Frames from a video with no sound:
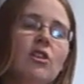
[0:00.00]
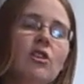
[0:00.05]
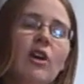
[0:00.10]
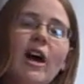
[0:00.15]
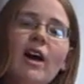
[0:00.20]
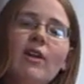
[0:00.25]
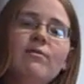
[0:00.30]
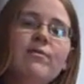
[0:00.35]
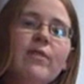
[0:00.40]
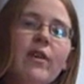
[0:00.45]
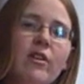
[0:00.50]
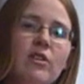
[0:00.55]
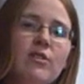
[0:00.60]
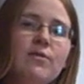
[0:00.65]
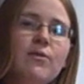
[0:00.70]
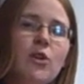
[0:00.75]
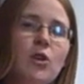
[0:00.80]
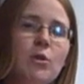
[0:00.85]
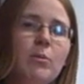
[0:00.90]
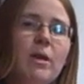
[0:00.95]
You'll have very
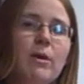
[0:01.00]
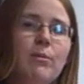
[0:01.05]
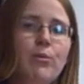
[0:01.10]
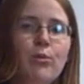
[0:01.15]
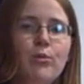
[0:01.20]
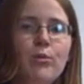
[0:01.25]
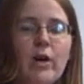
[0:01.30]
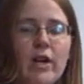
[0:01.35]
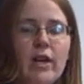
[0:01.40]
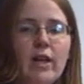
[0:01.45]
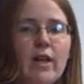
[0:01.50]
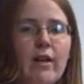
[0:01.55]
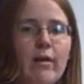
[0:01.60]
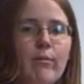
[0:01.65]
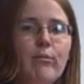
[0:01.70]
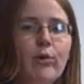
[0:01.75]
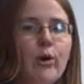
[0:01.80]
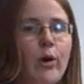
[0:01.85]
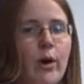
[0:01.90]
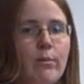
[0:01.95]
few people working
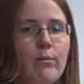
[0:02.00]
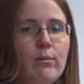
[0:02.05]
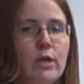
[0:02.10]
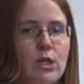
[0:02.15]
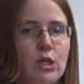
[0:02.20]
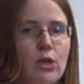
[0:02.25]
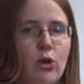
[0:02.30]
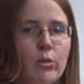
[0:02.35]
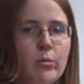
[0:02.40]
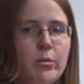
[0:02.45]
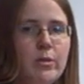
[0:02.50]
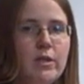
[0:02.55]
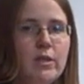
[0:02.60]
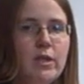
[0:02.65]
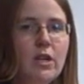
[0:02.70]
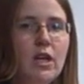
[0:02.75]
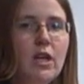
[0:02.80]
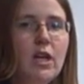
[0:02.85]
in primary jobs.